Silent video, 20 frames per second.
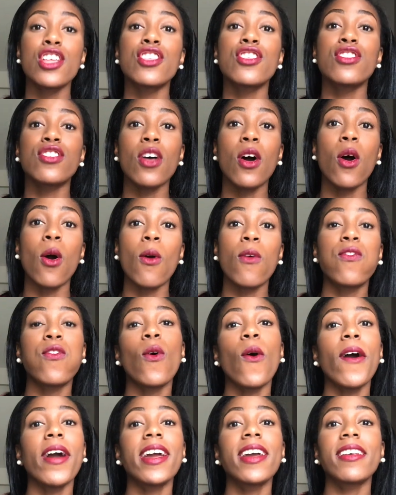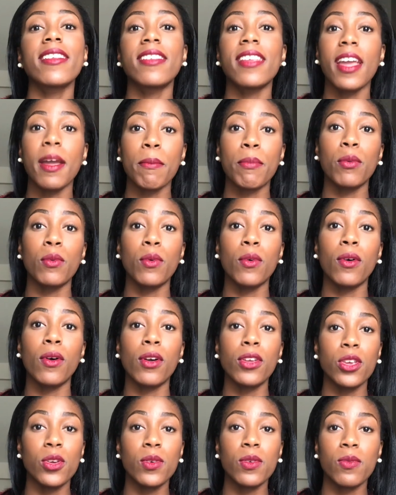so, for
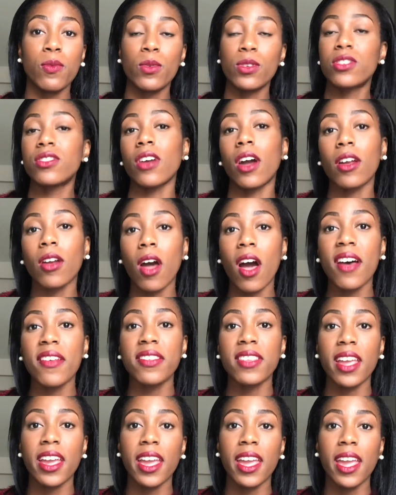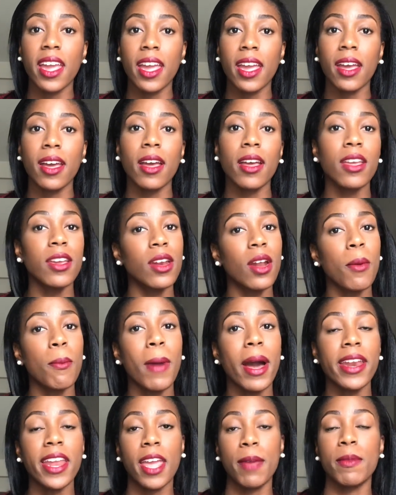example, you will start off saying, you know,
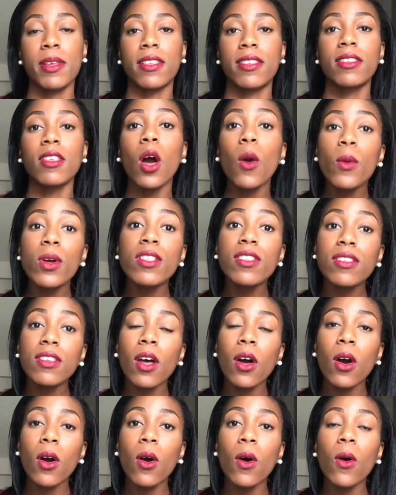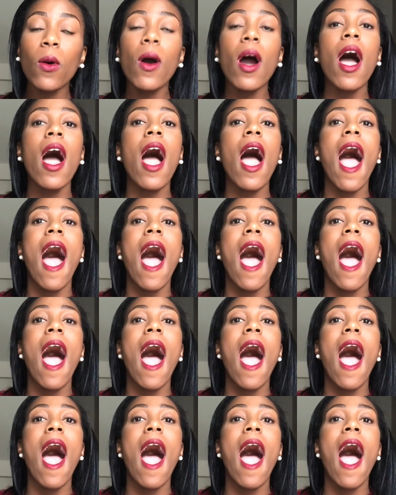my name is so and so.